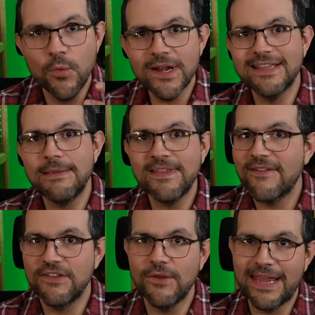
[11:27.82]
you want to deep dive
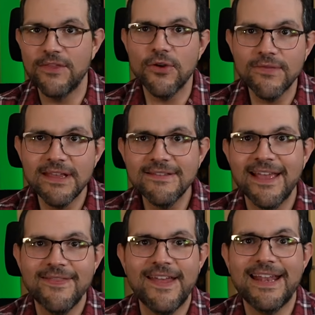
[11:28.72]
into either of these,
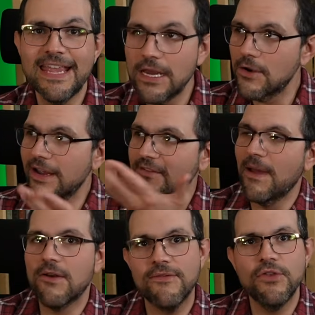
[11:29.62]
then here is
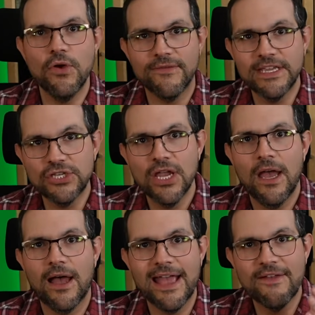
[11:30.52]
my review of each.
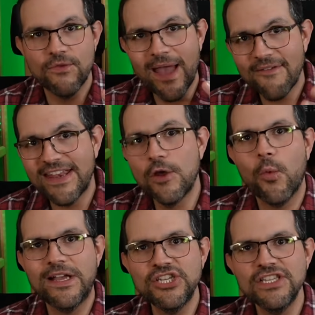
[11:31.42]
If you have any
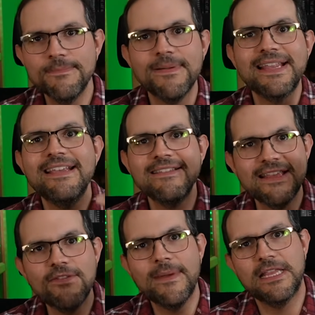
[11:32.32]
questions, please
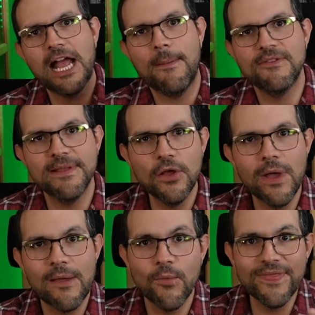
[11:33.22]
leave them in the comments below.
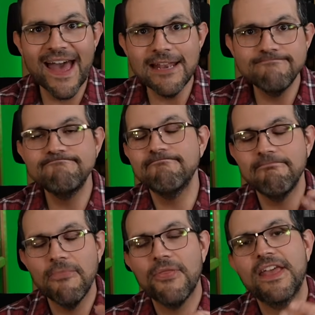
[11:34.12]
And with that,
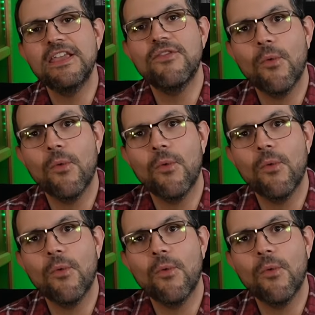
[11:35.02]
thank you for